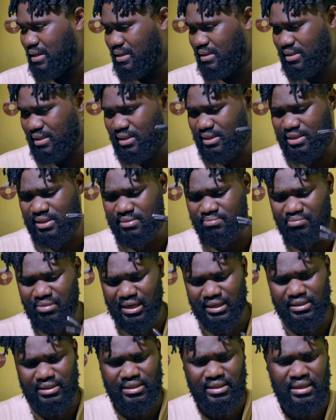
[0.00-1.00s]
this is,
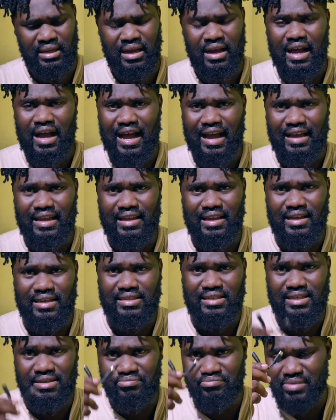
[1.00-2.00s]
but I
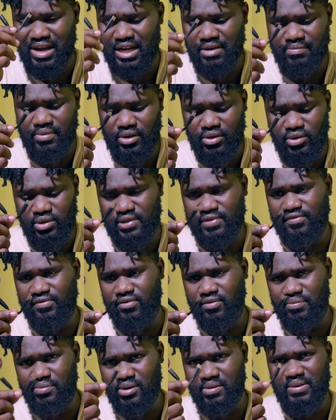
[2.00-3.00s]
guess it might be
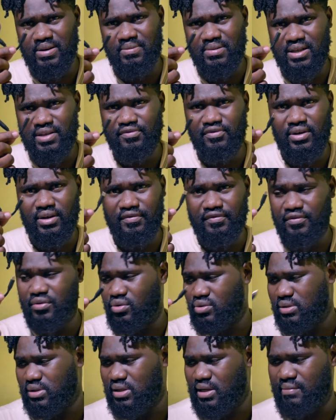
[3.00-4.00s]
useful, probably for the
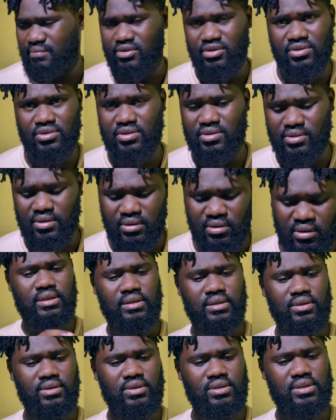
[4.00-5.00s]
phones. I'm not sure.
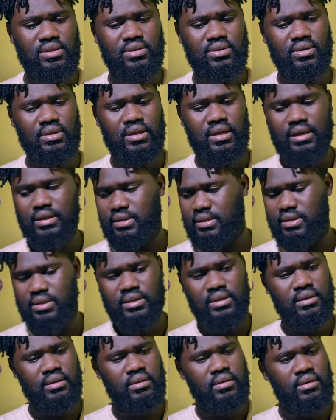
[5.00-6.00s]
You still get
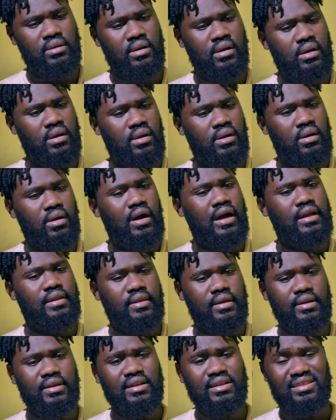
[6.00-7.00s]
I
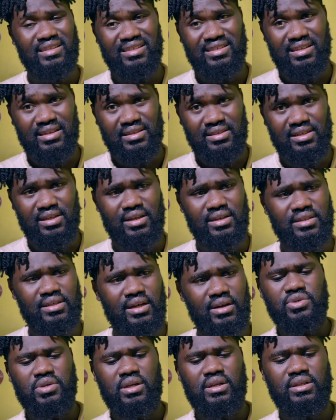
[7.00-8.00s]
think this is the charger.
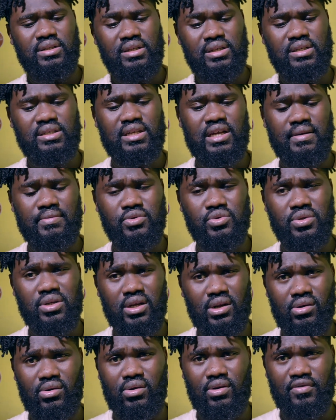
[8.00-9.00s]
Actually, this comes with
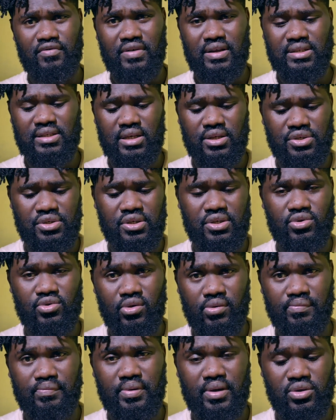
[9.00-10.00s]
a lot of accessories
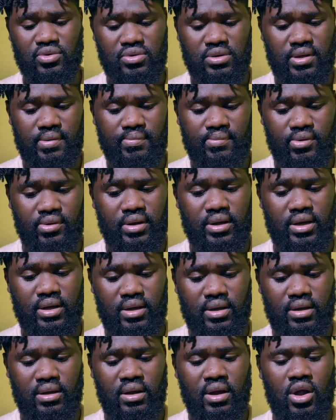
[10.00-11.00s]
compared to the Boya.
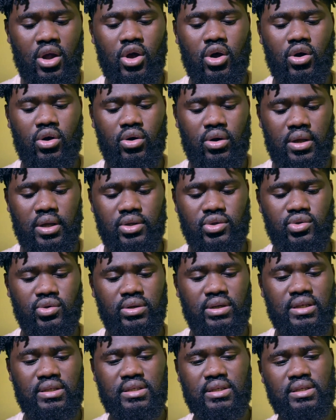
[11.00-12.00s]
Huh? Okay, so
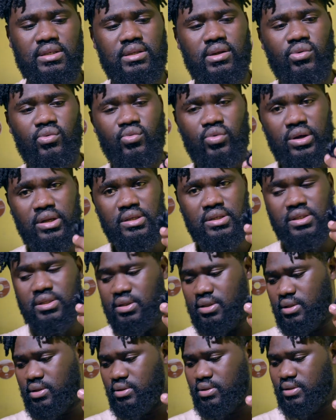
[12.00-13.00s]
this is the
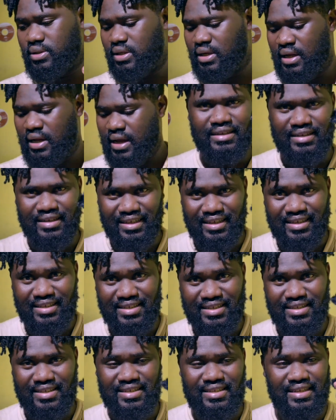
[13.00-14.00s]
windshield.
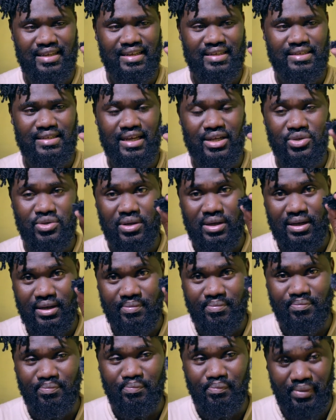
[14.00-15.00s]
This is
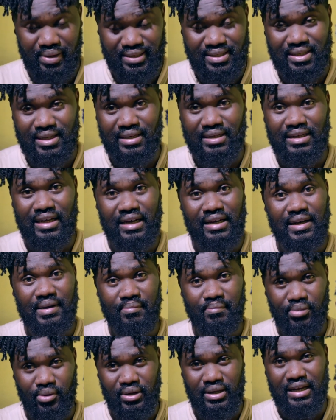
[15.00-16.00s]
actually better than the
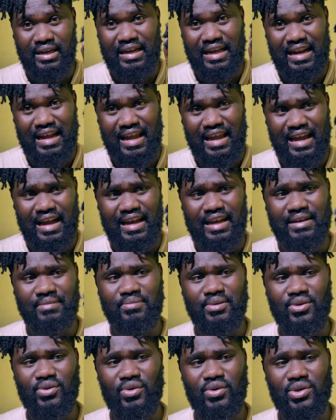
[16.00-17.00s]
Boya that I
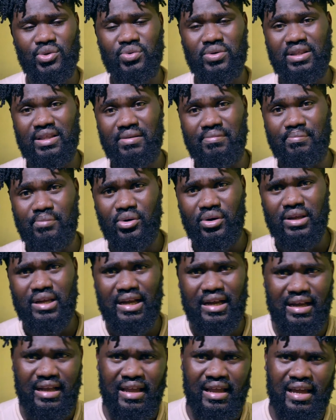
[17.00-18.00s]
had, because with the
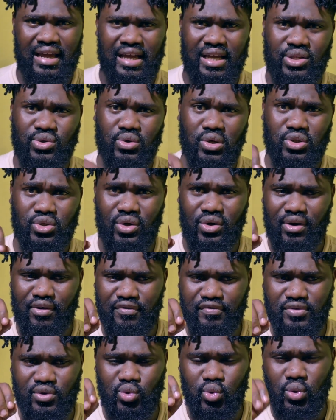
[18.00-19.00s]
Boya, it was sort
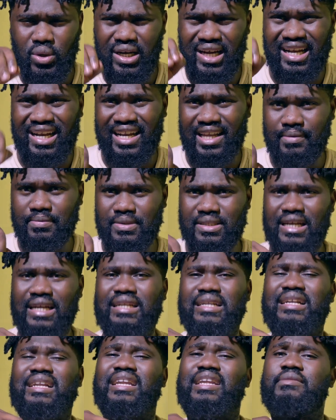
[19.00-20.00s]
of two clips
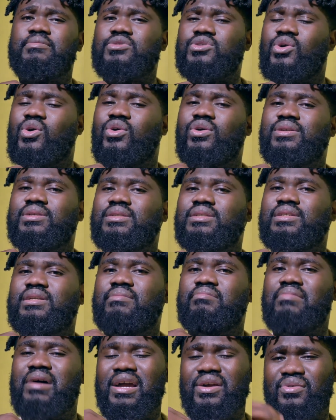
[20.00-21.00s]
that clips on
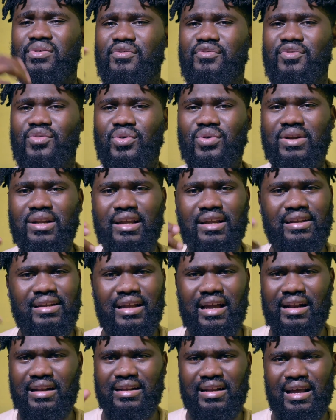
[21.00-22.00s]
the microphone, and
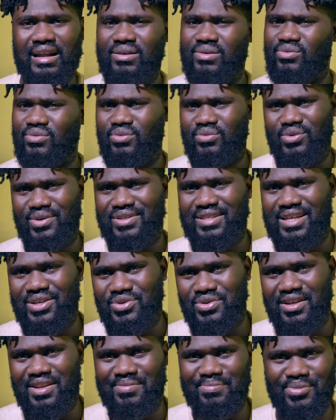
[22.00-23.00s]
that was
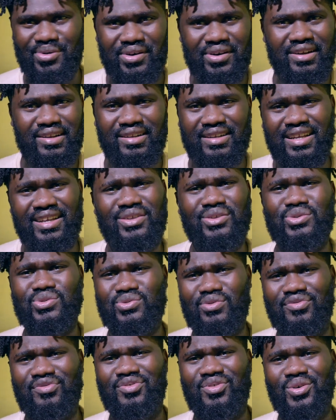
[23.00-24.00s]
actually boring. They used
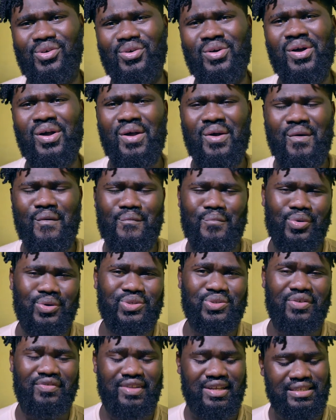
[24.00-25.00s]
to fall
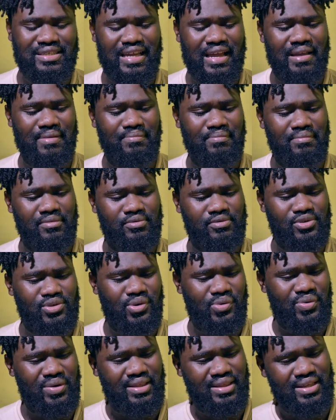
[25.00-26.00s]
most of the time.
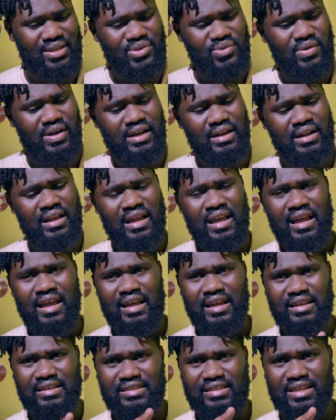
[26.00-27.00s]
So with this one,
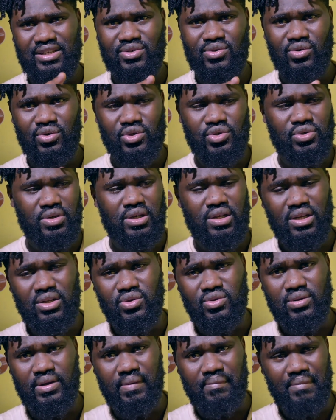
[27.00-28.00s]
it just goes straight
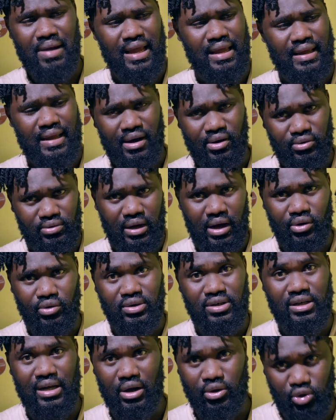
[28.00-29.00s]
into the mic.
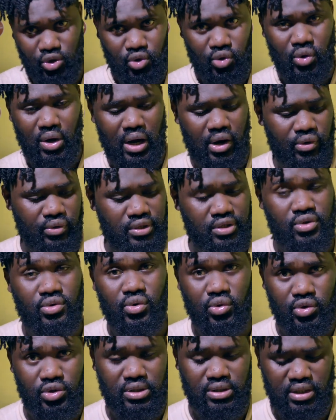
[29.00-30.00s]
I'll show how it
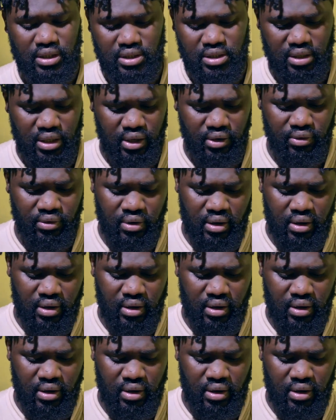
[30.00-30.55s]
goes just now.